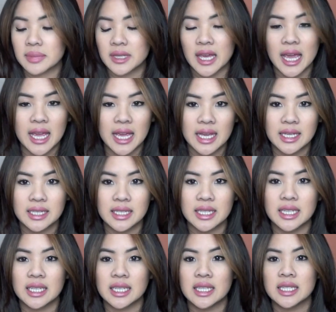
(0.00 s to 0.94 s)

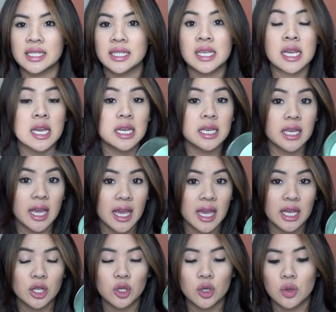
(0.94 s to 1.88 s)
Candies,
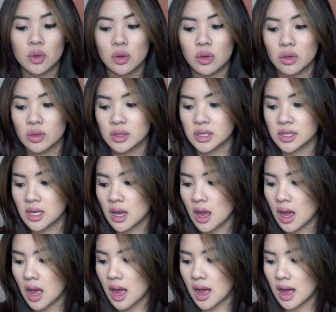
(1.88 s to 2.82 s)
candles,
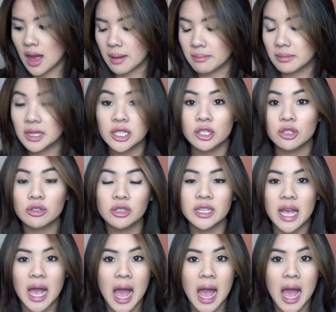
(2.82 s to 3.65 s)
literally